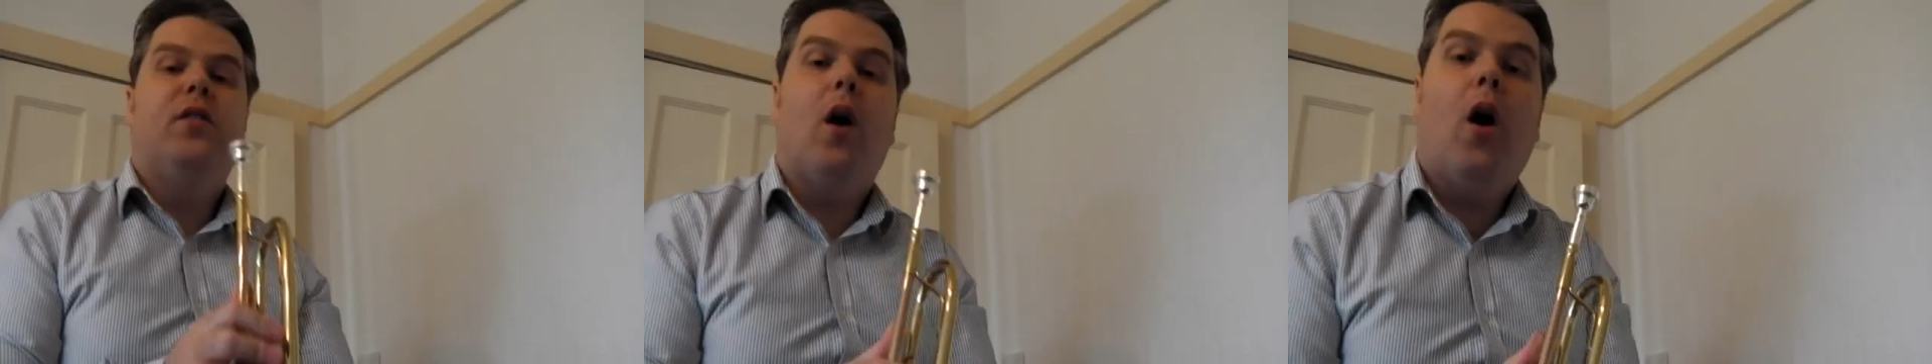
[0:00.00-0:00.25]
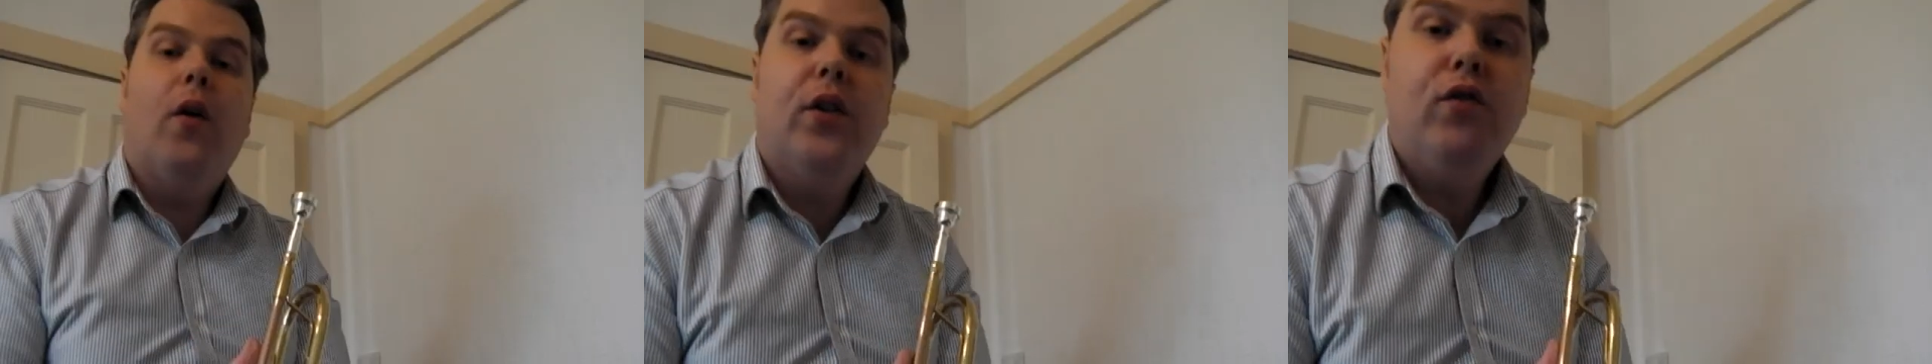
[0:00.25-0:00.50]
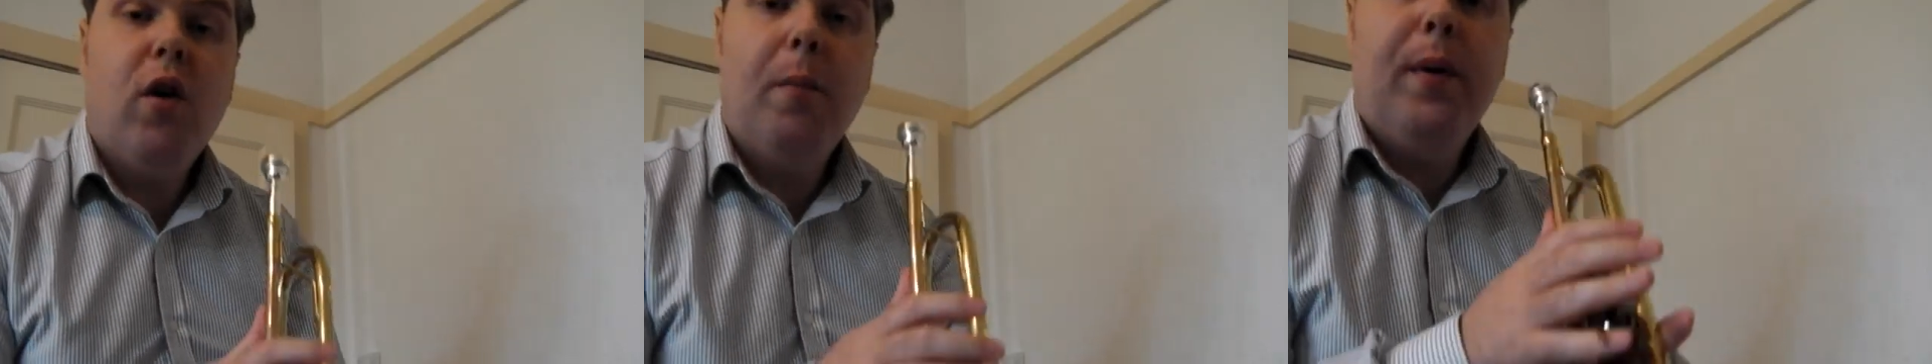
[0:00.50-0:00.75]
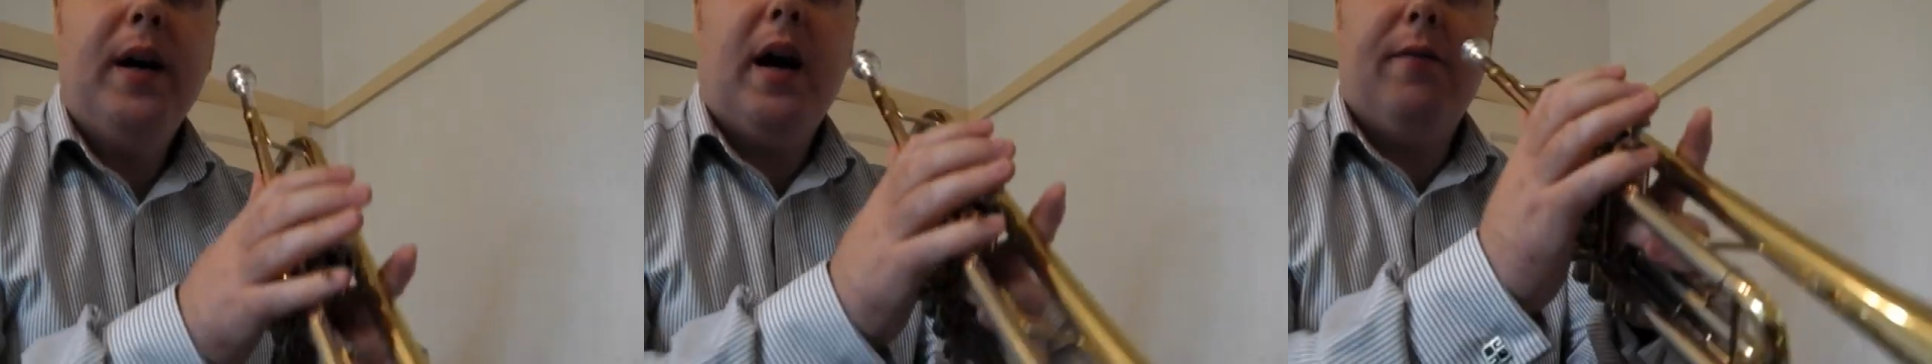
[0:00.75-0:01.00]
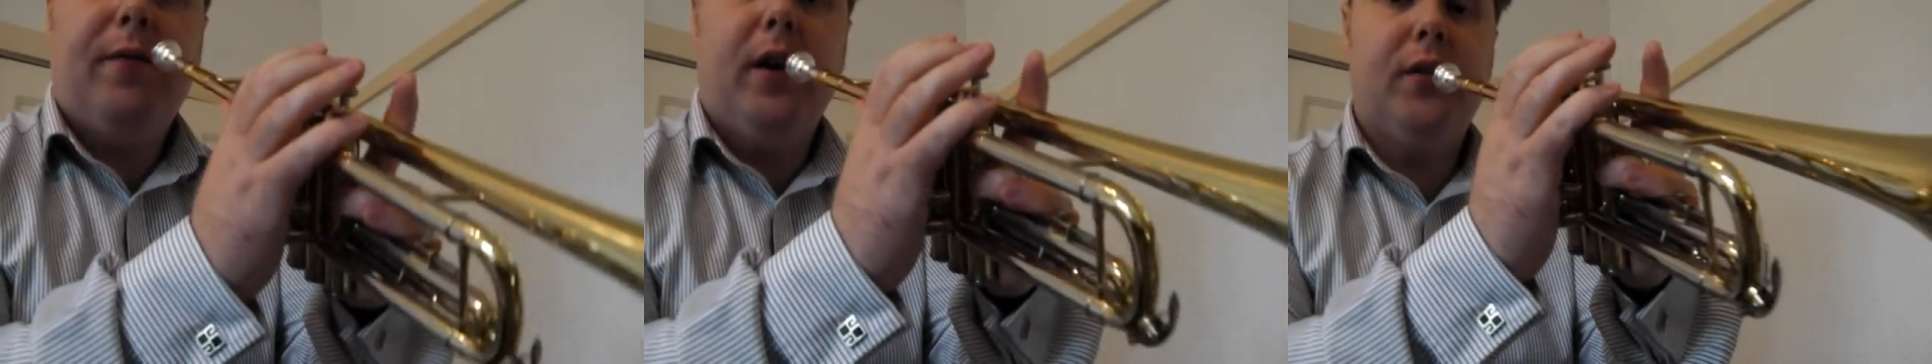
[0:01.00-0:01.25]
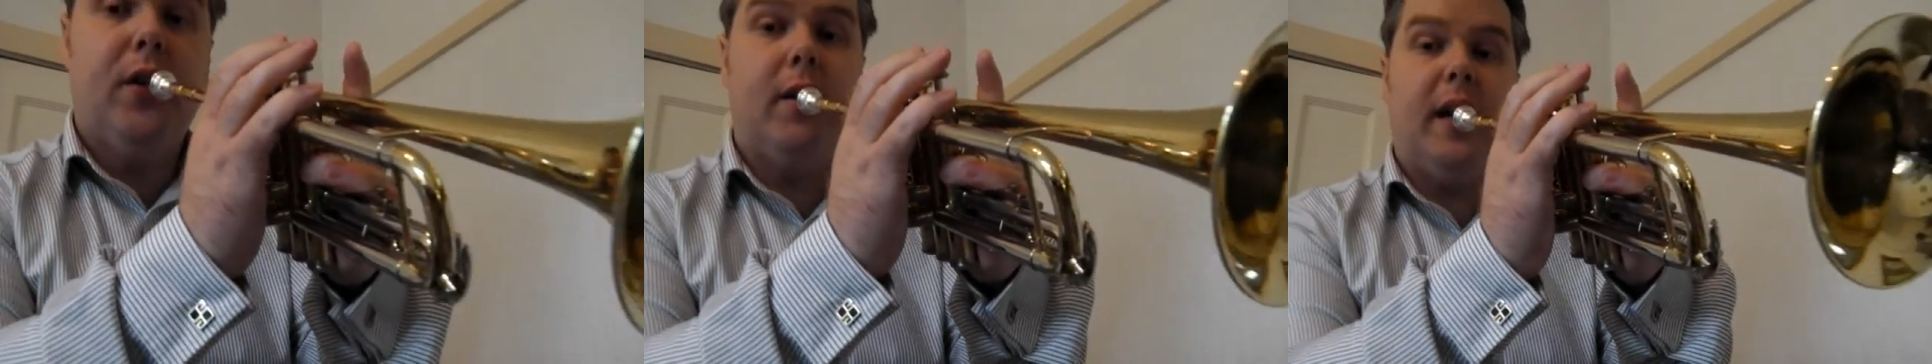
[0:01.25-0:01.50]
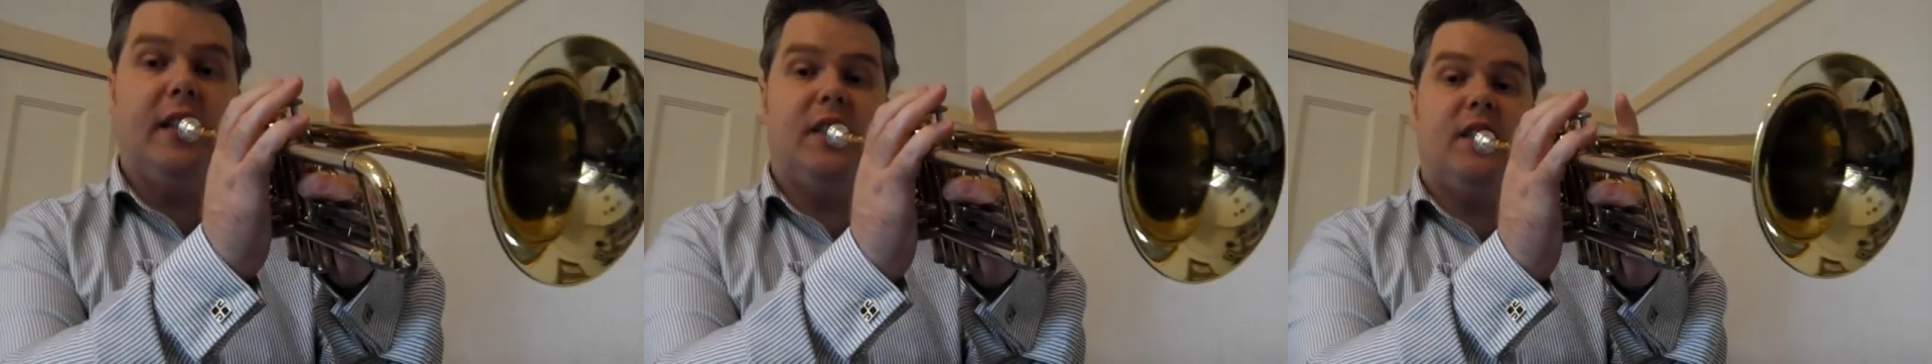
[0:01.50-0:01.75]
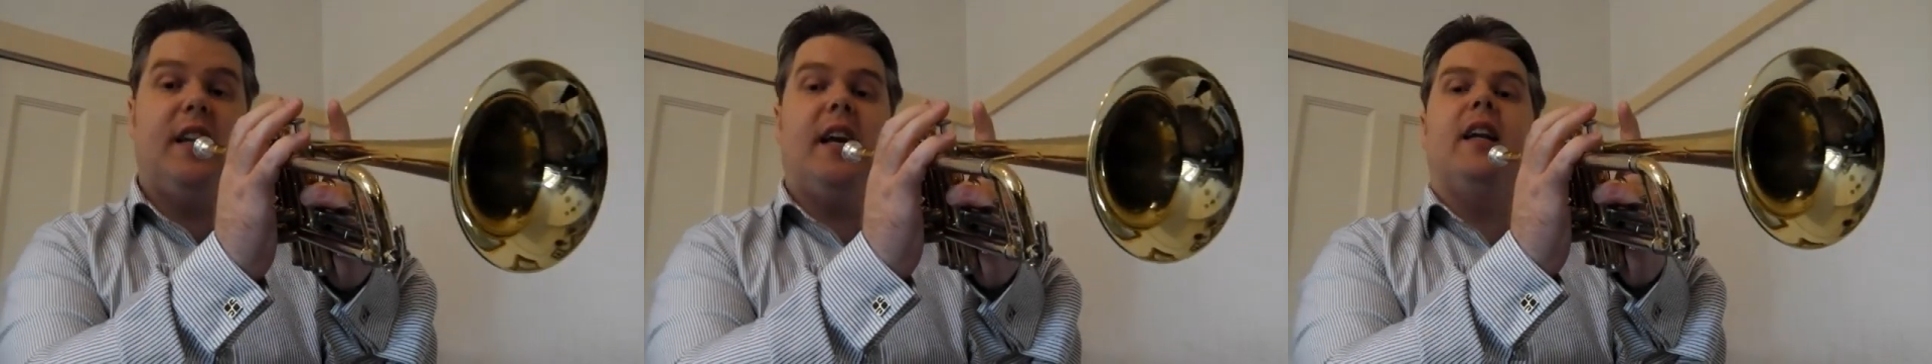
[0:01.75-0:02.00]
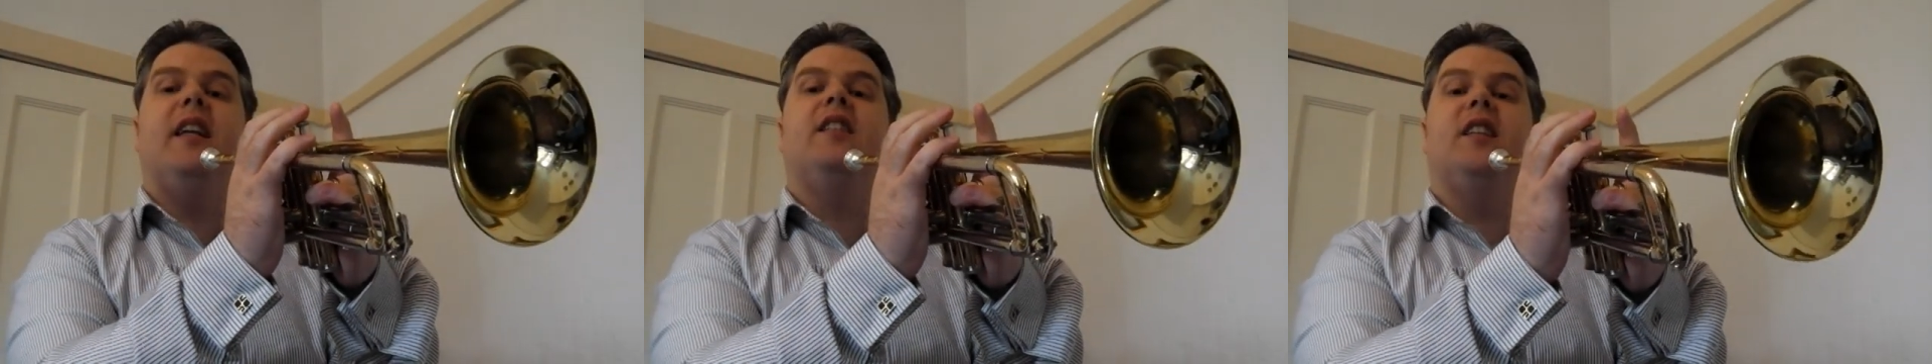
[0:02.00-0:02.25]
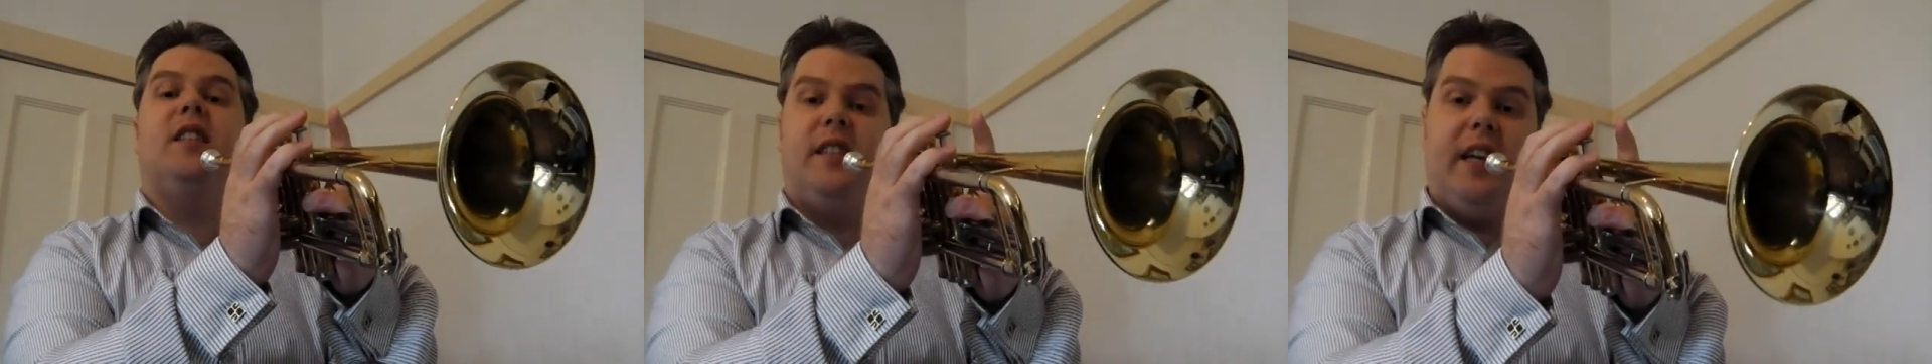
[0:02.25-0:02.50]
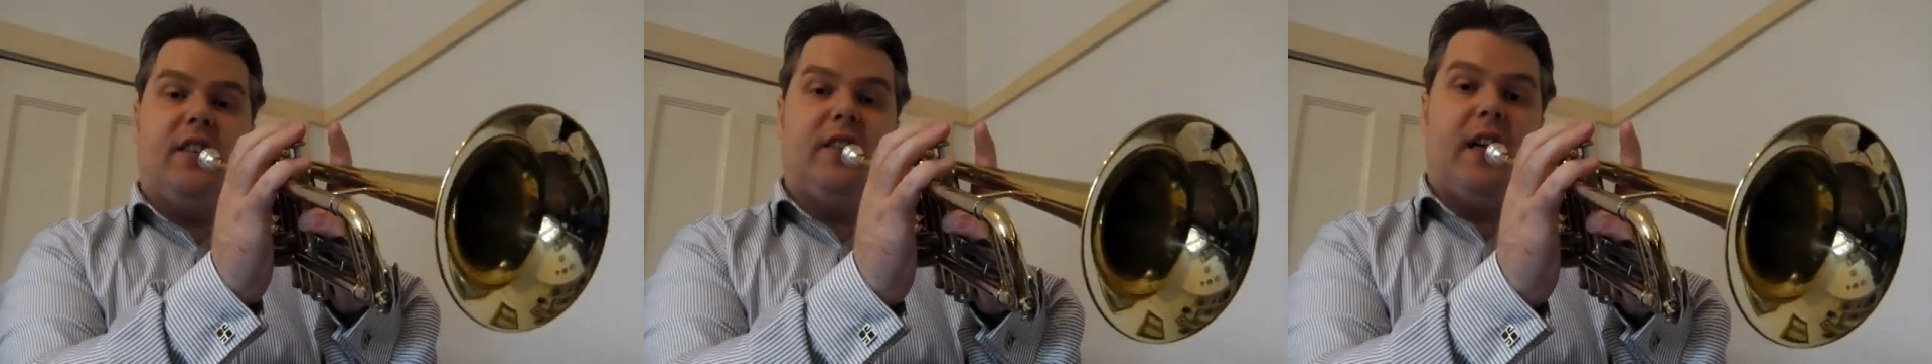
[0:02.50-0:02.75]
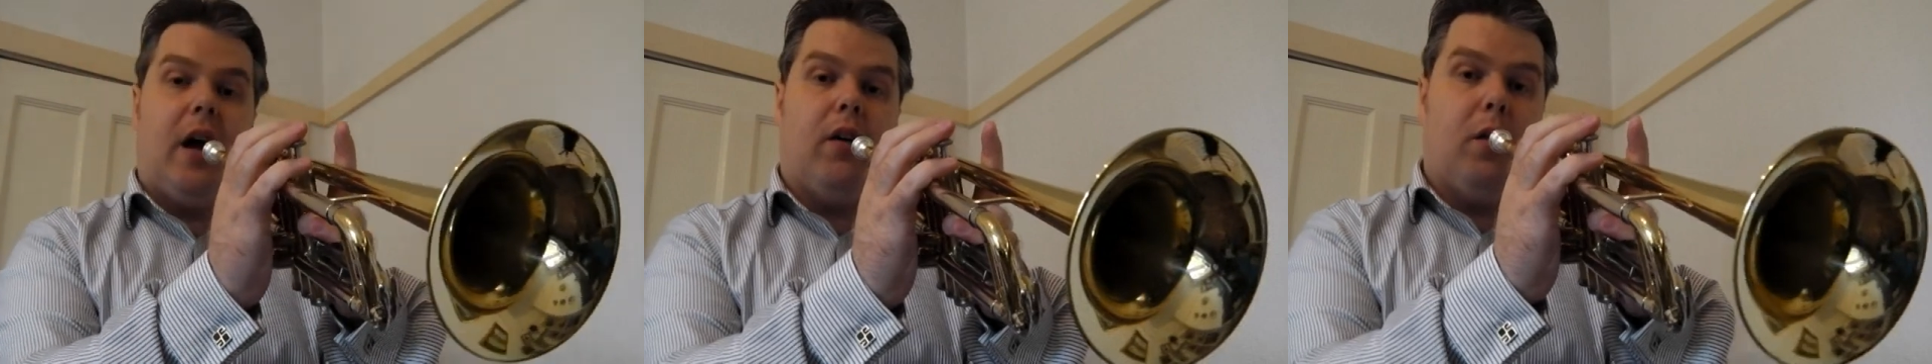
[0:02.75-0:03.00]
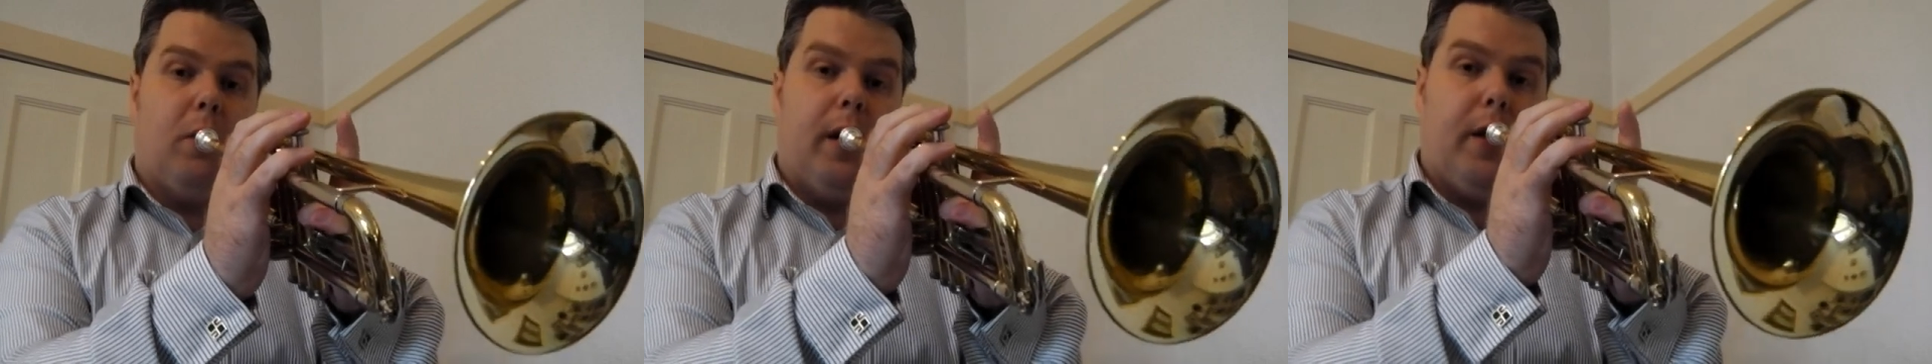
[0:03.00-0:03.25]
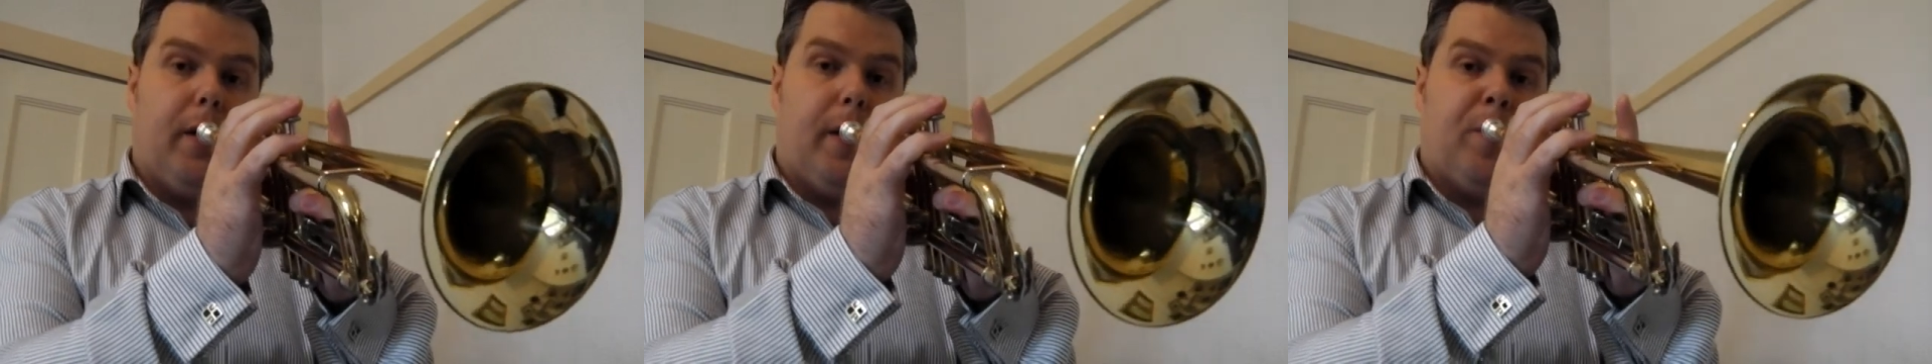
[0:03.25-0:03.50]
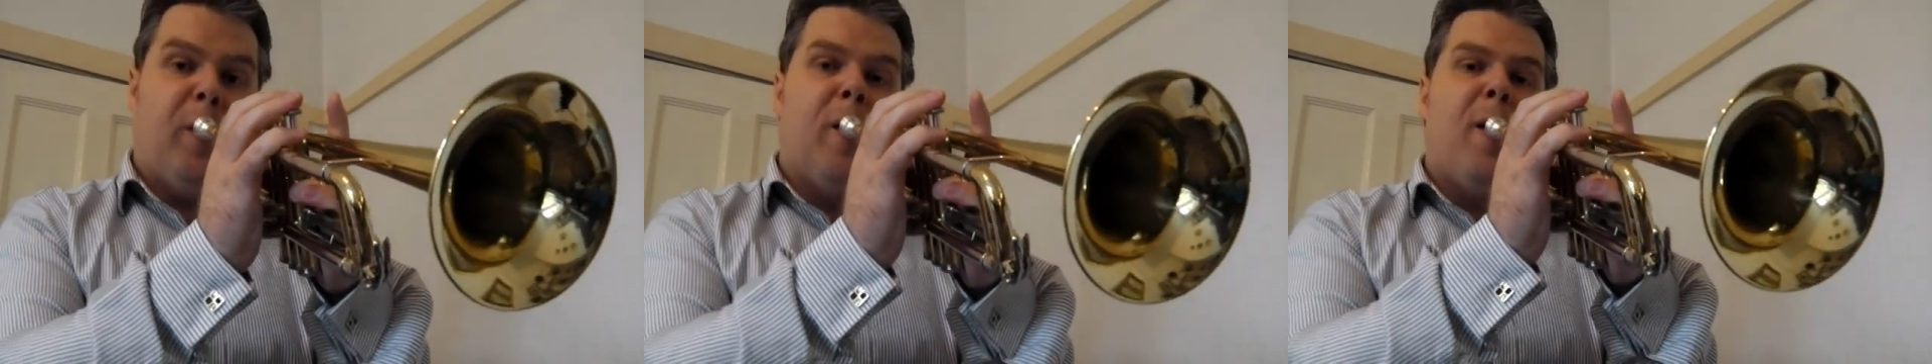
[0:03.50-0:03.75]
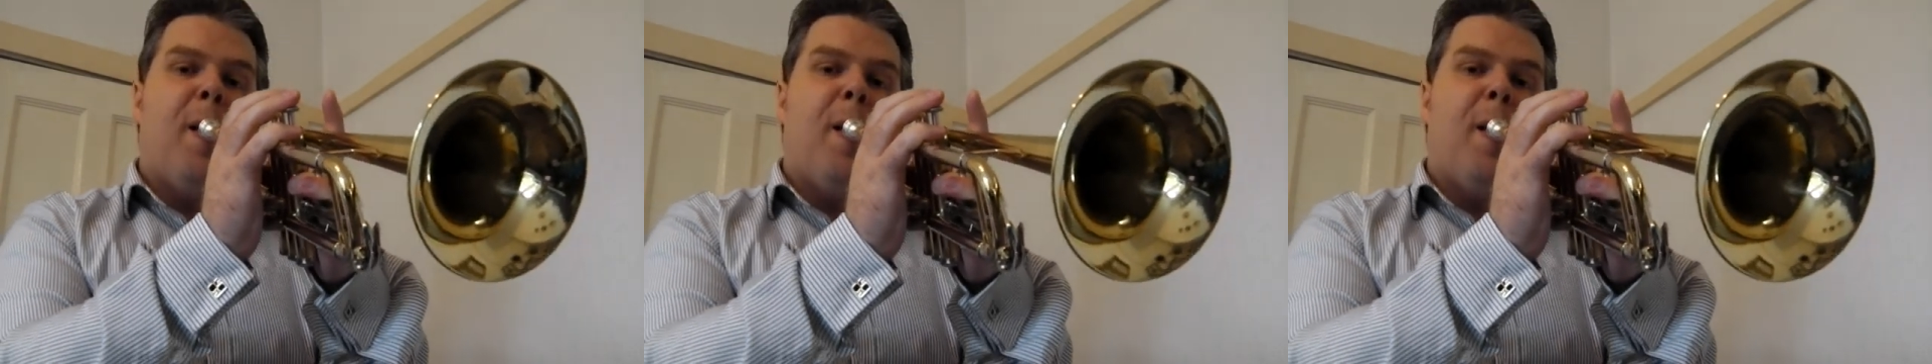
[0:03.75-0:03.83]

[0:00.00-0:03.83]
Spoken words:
So on the trumpet, our first note is C, and it's a C scale that we're doing.